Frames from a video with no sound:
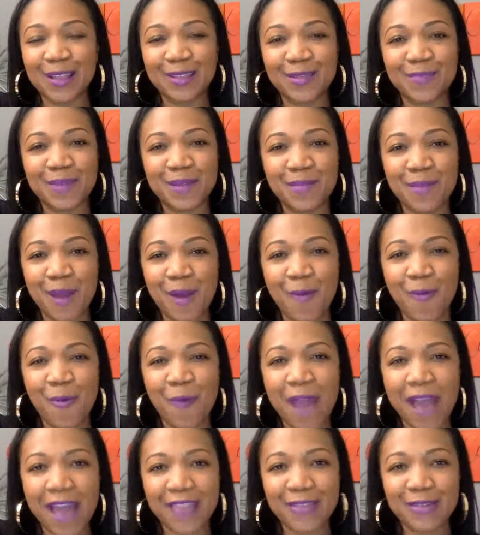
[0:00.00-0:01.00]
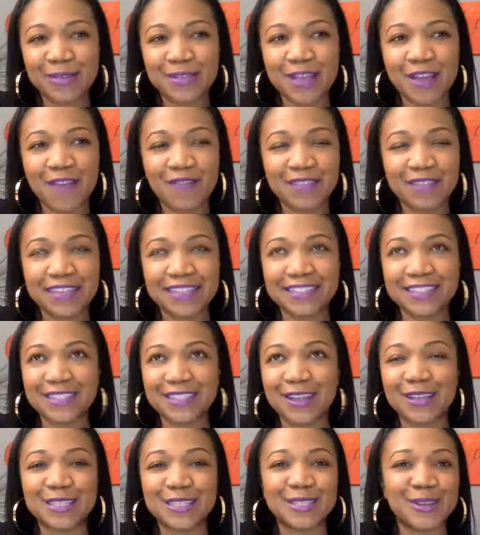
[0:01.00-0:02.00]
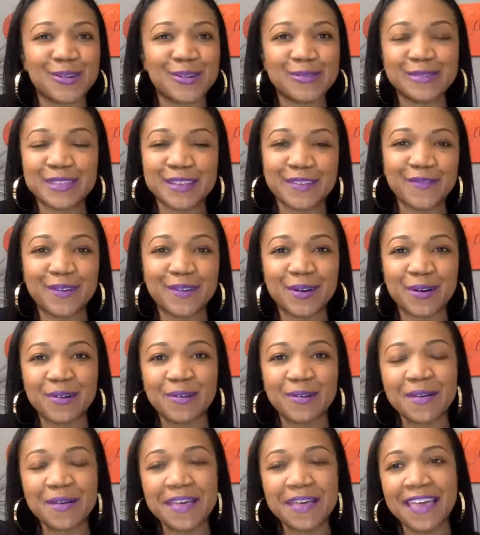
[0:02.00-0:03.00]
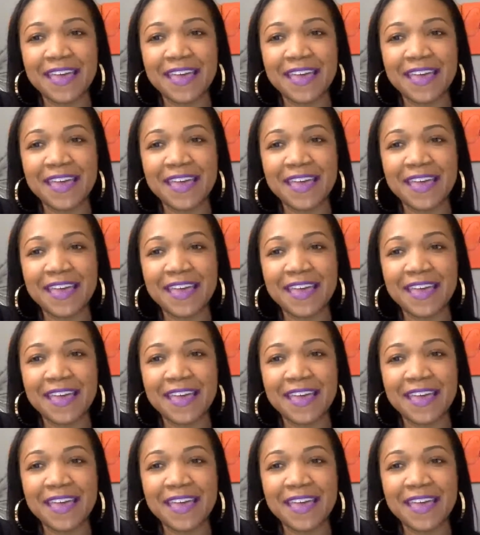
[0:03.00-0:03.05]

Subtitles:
a little bit about why those conversations are so difficult.